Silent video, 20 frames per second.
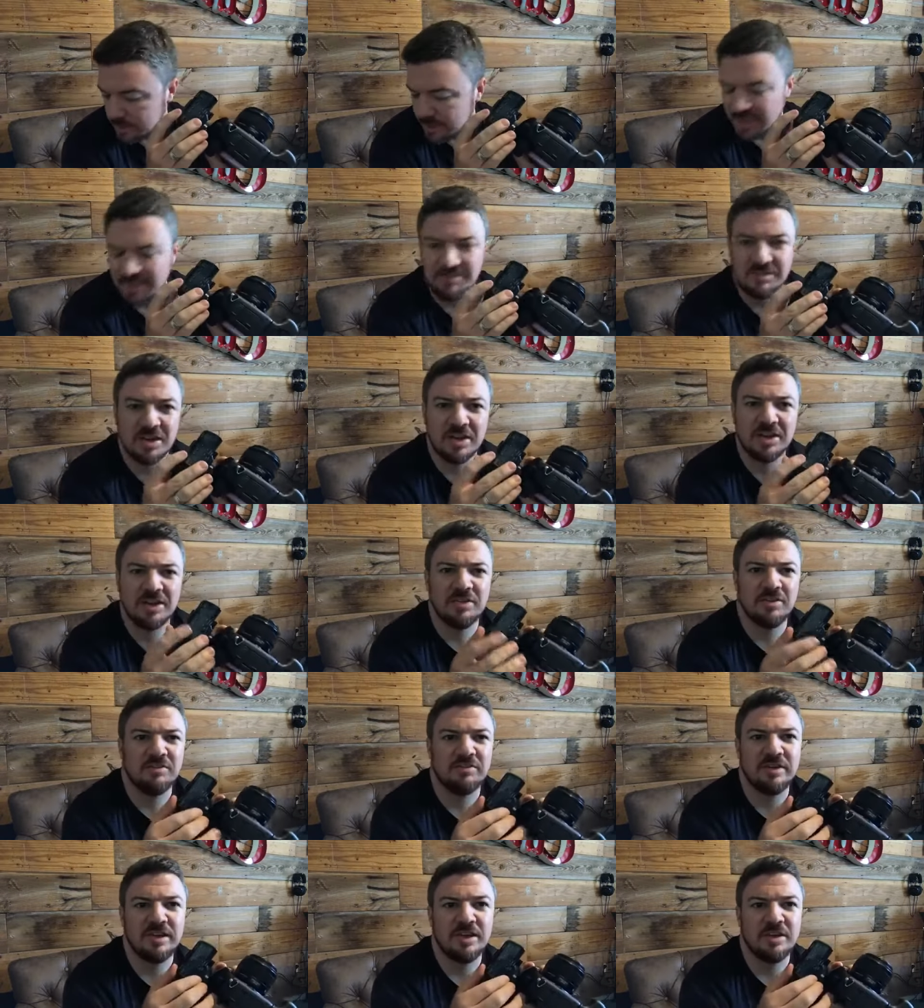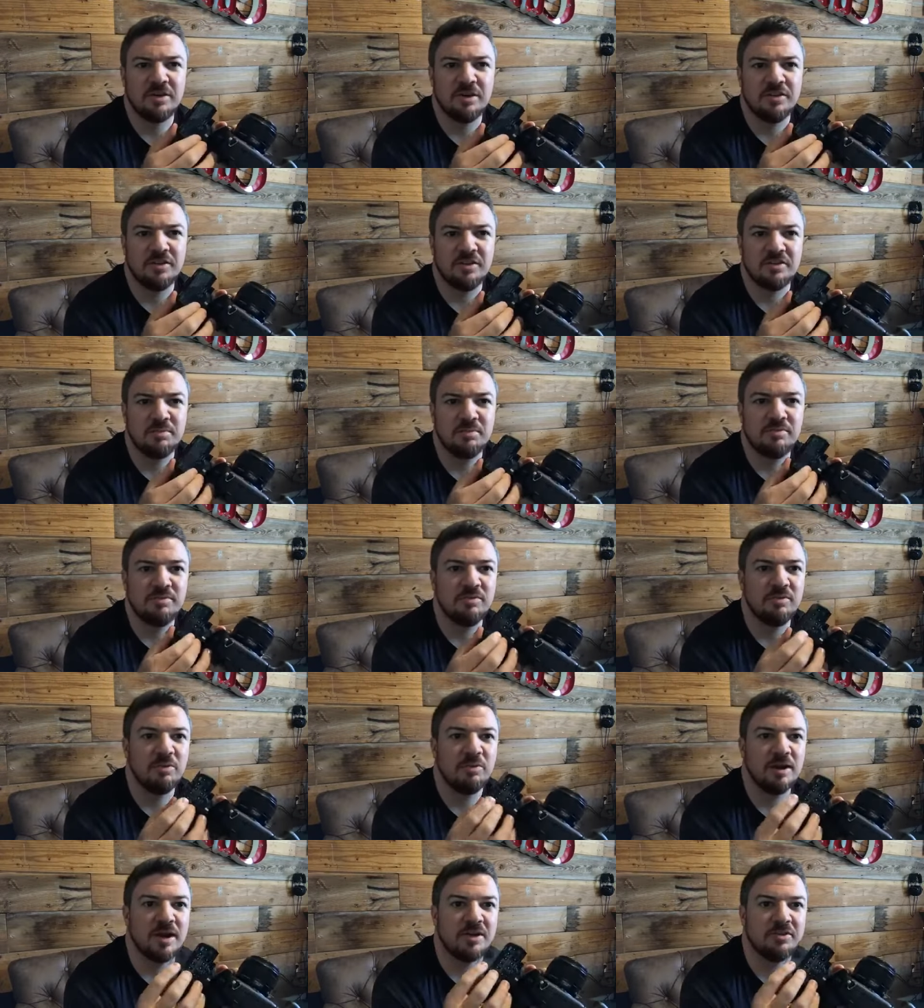I've done another video on this
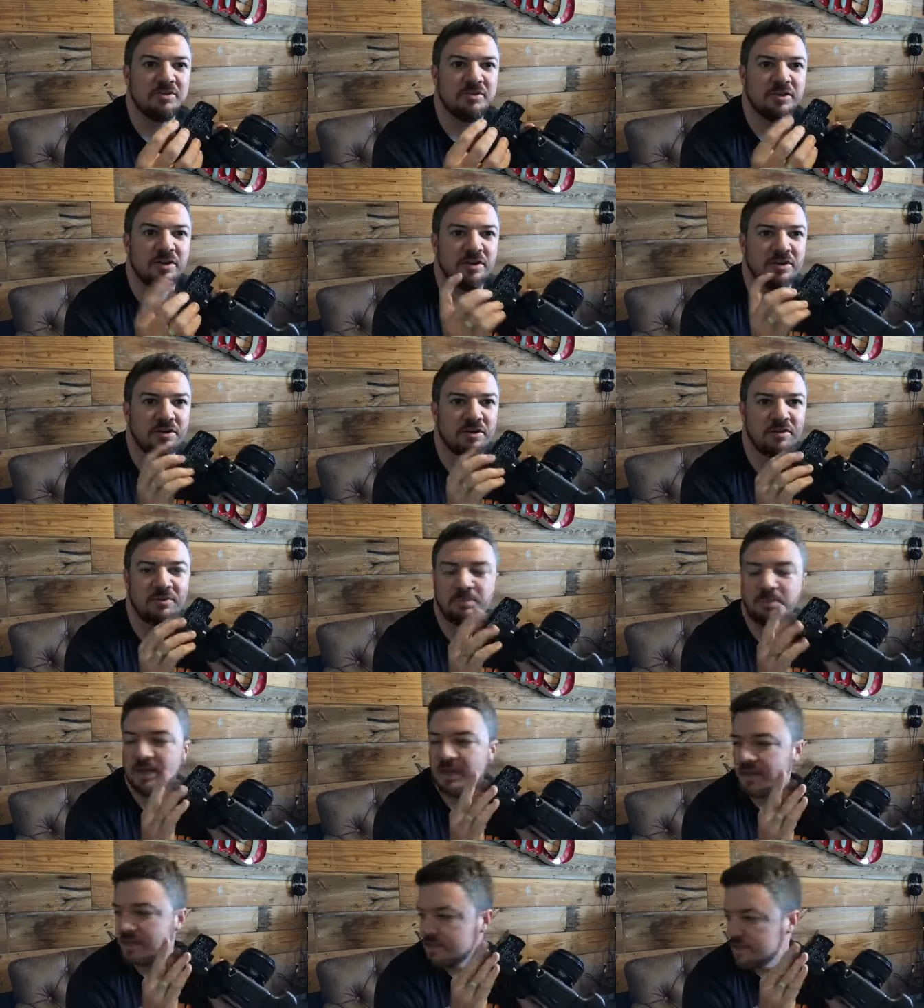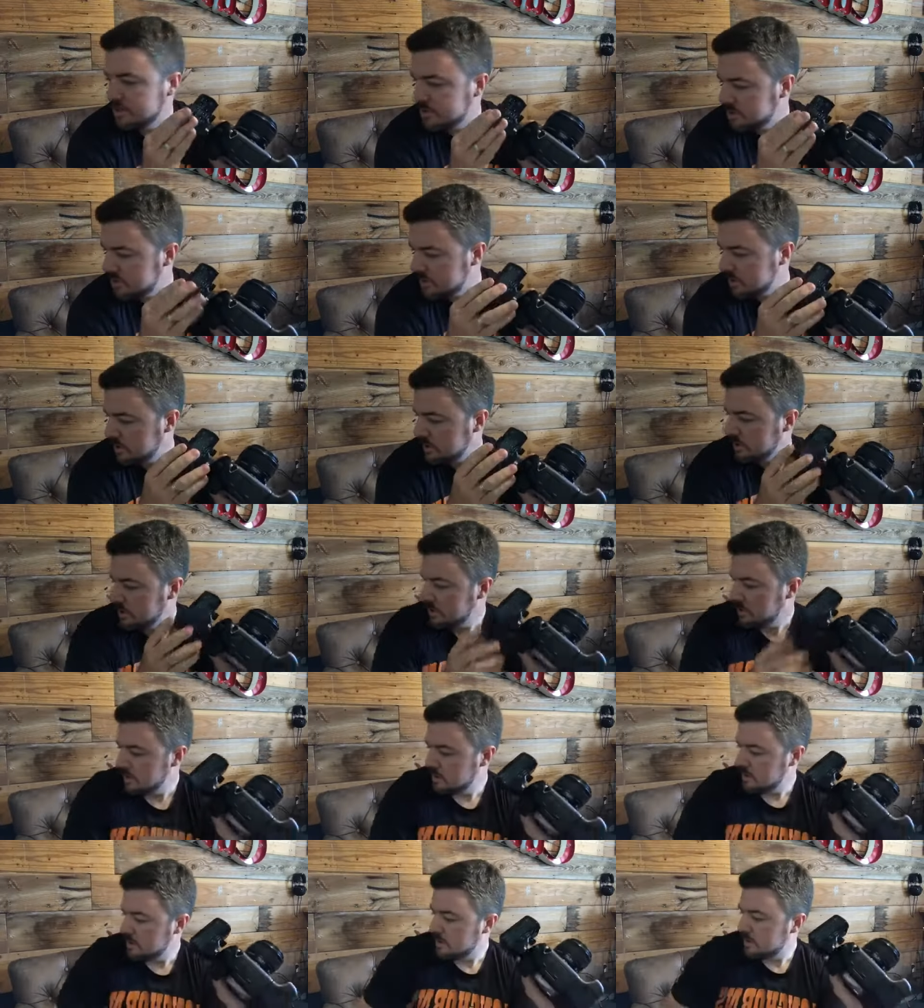before, actually, on this page,
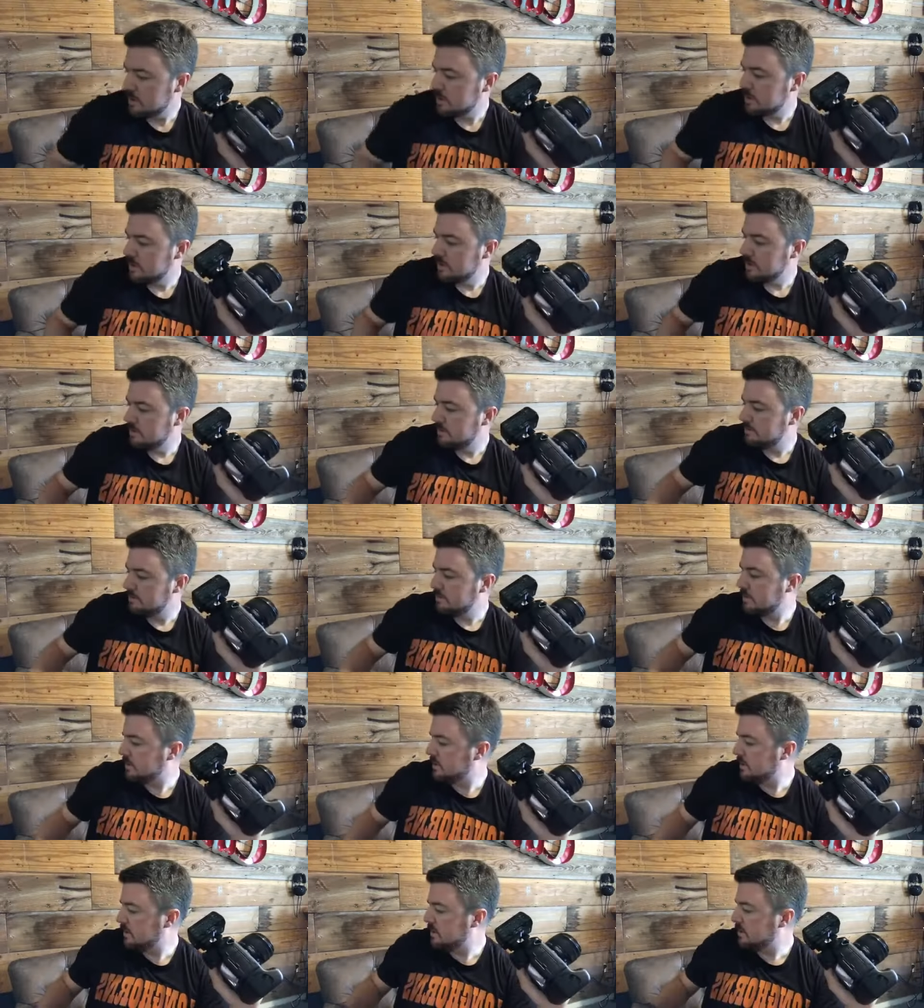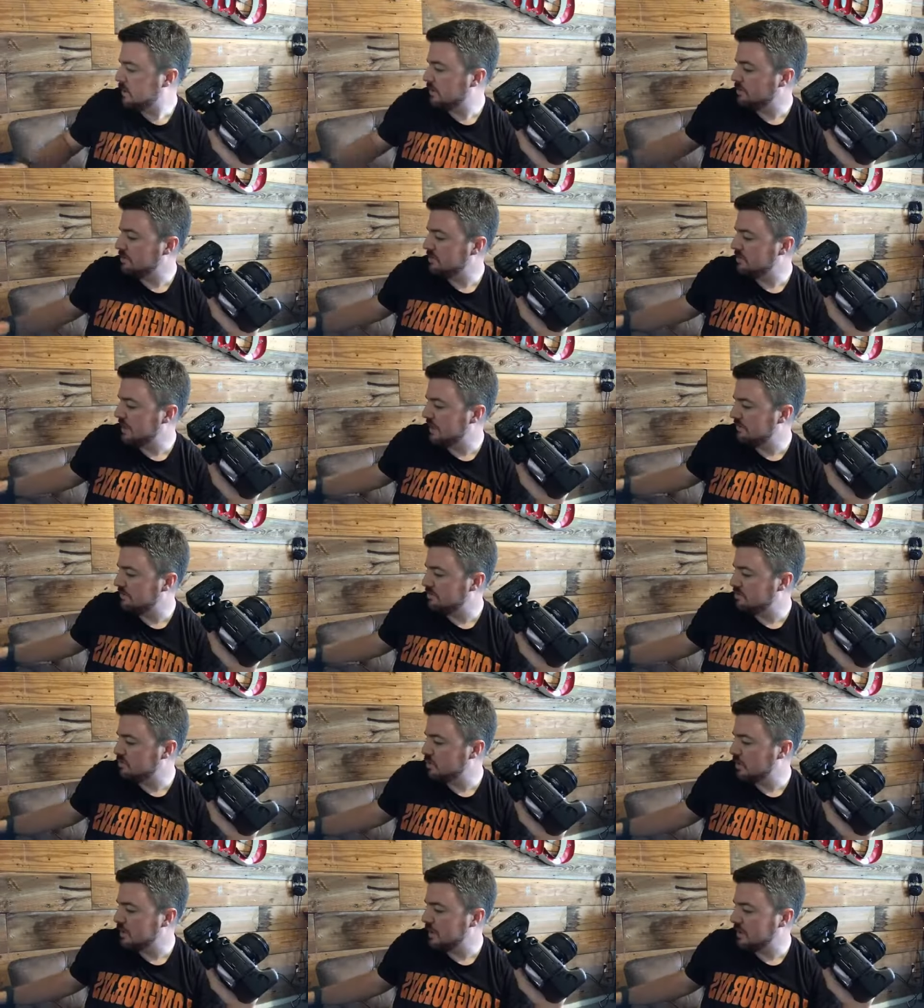and others have as
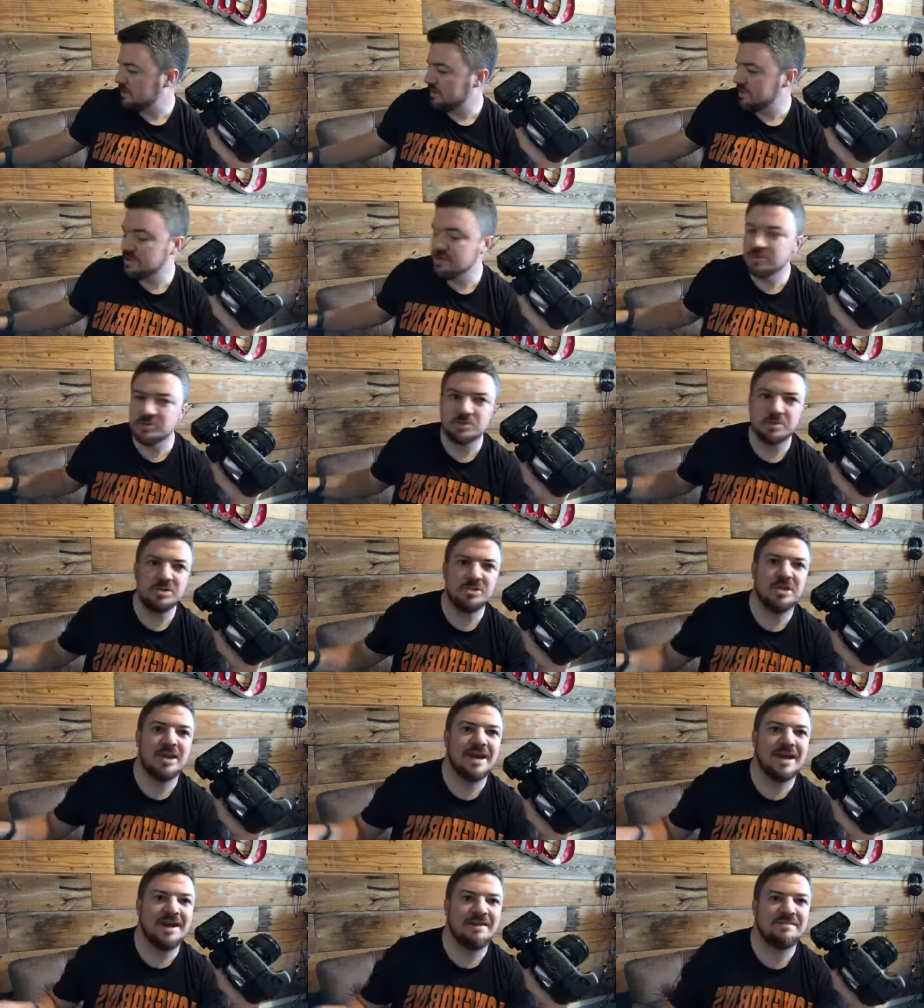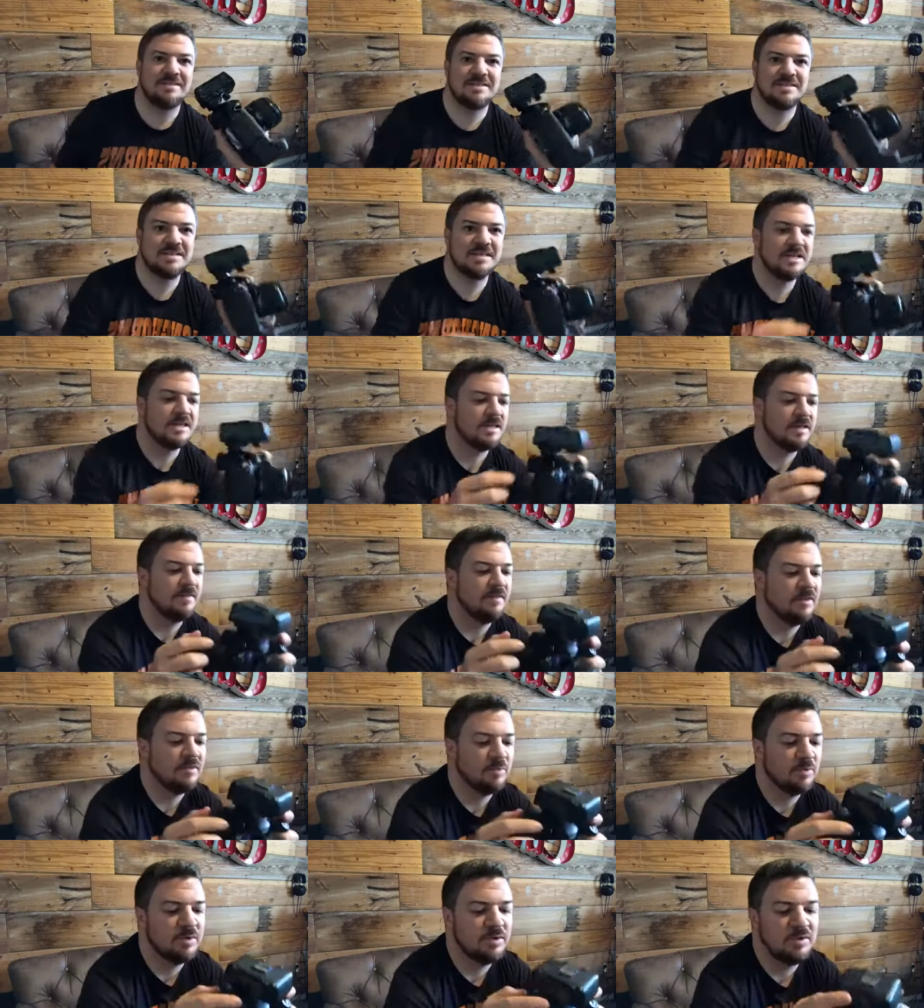well. Here's one you haven't seen, and
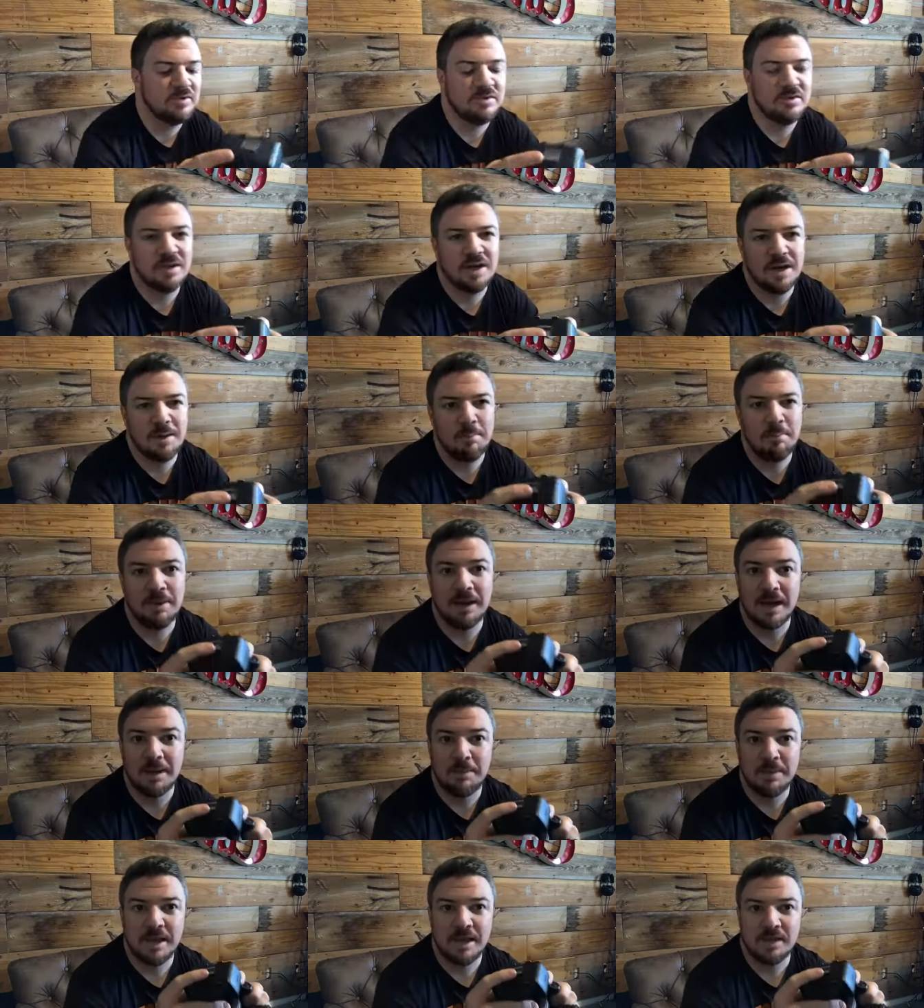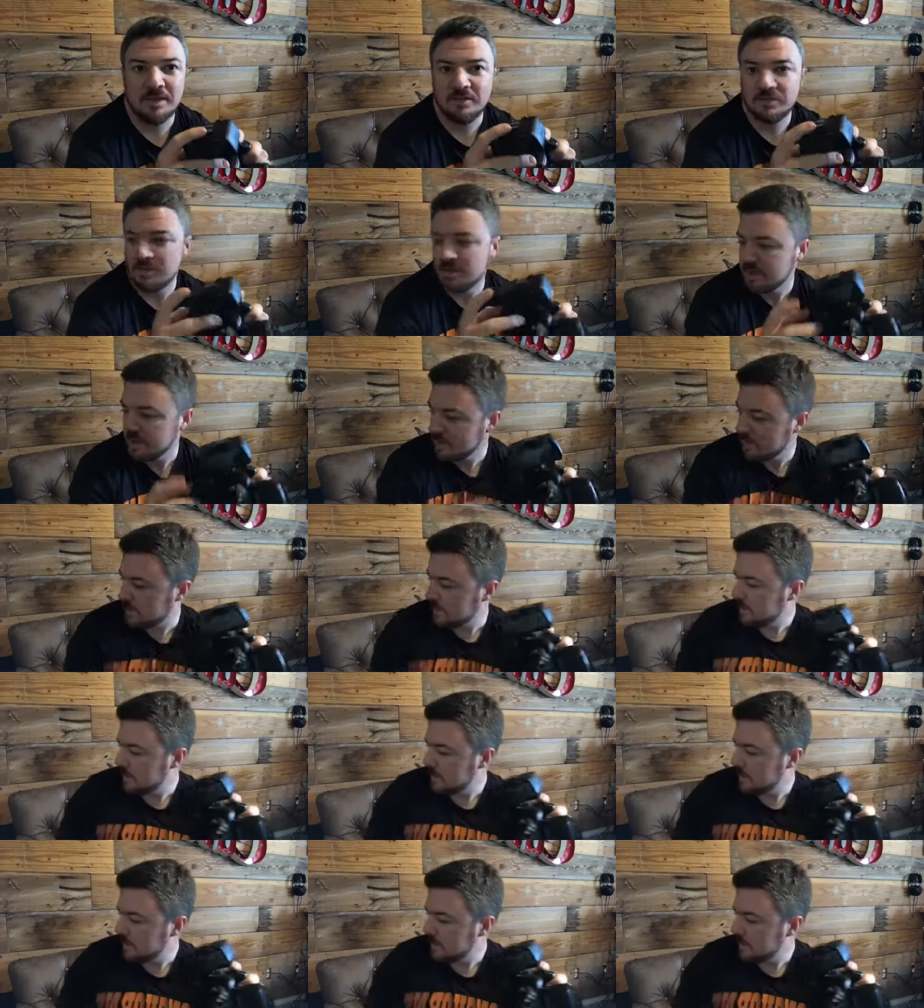this one is not by Panasonic.